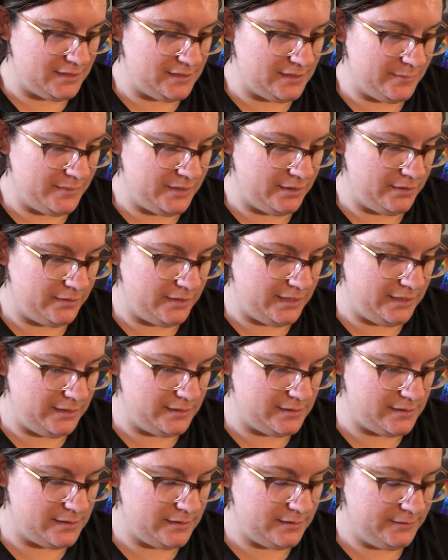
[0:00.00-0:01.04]
Some of the
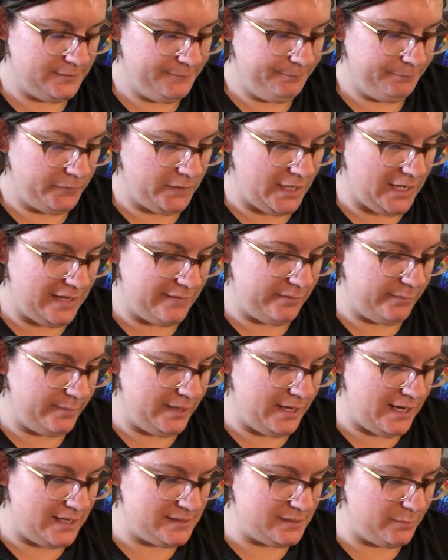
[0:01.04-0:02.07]
things I haven't
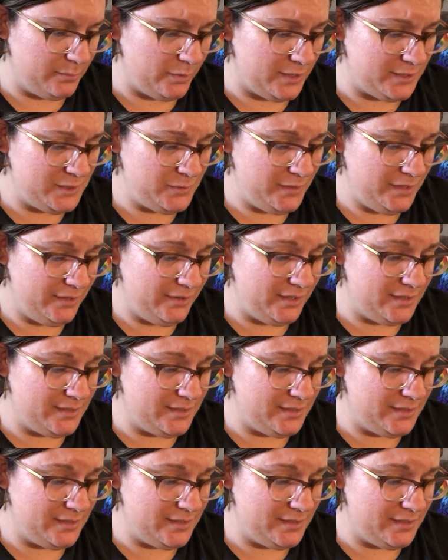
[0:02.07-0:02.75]
been as impressed with,